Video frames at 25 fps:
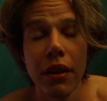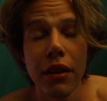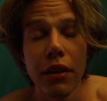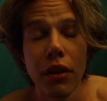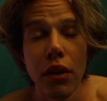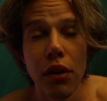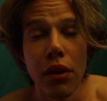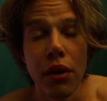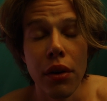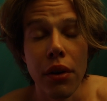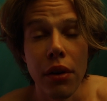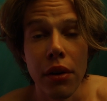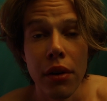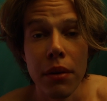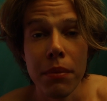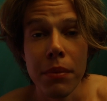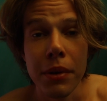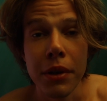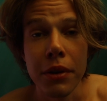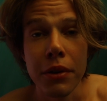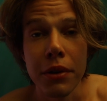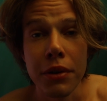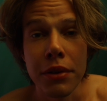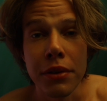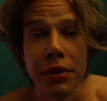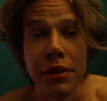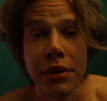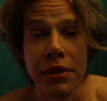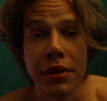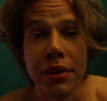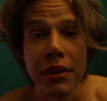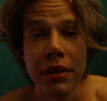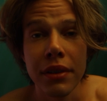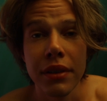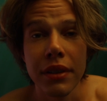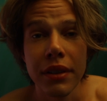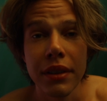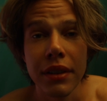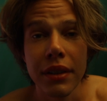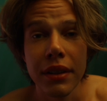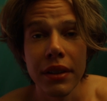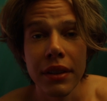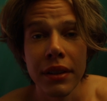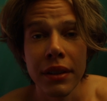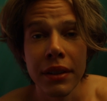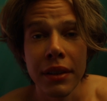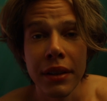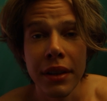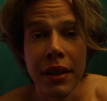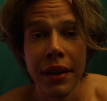longer because
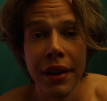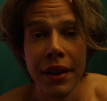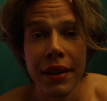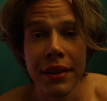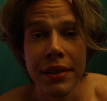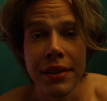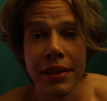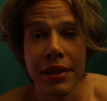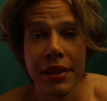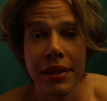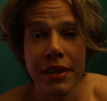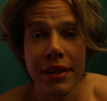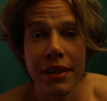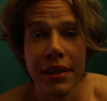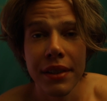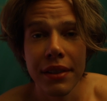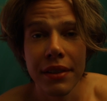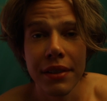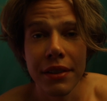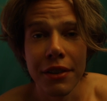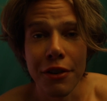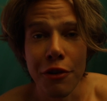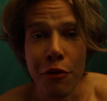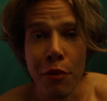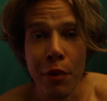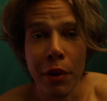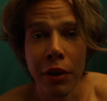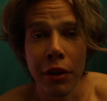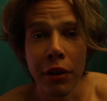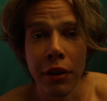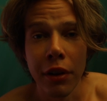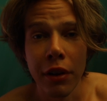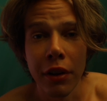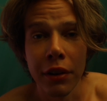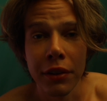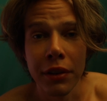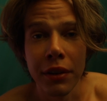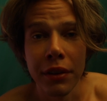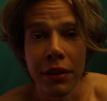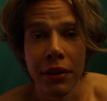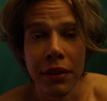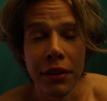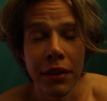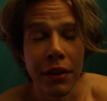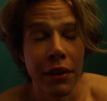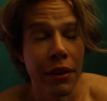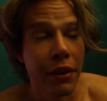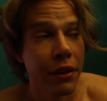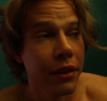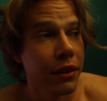it gets real hot in
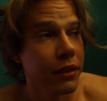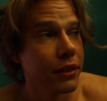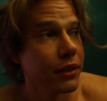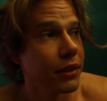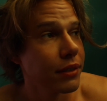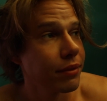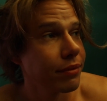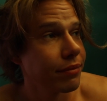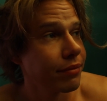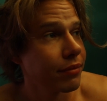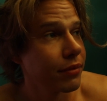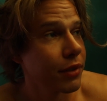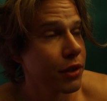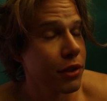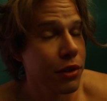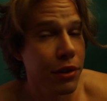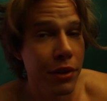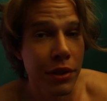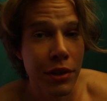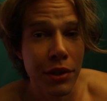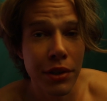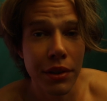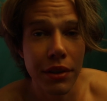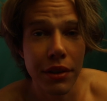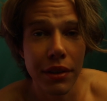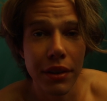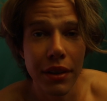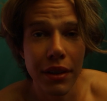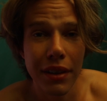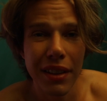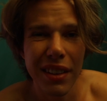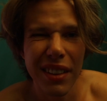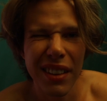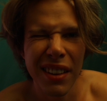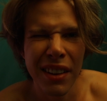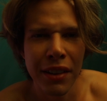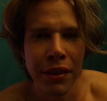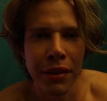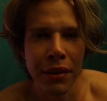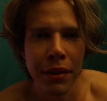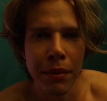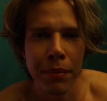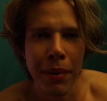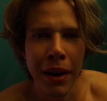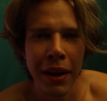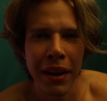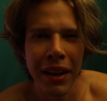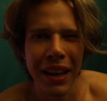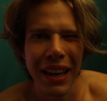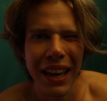here. So I think
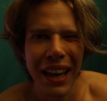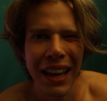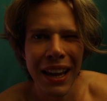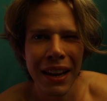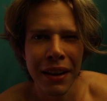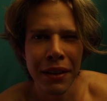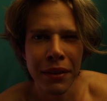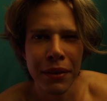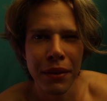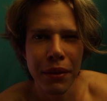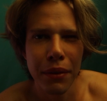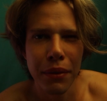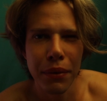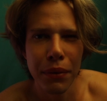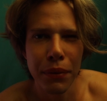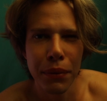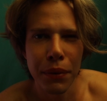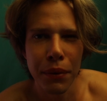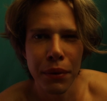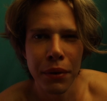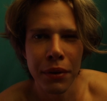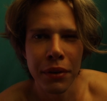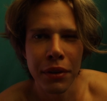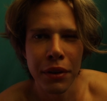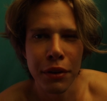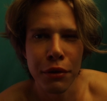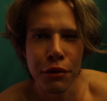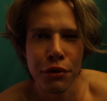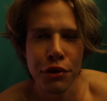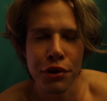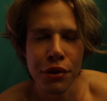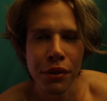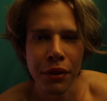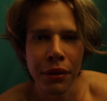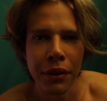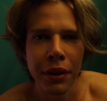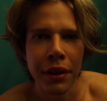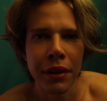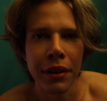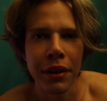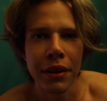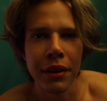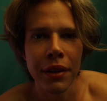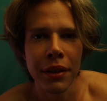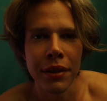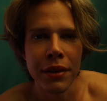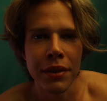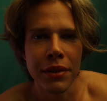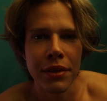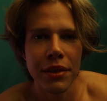by 8:30 usually
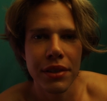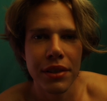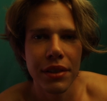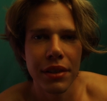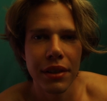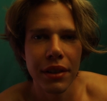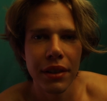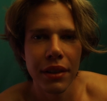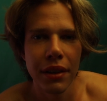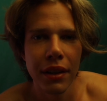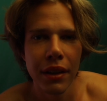it's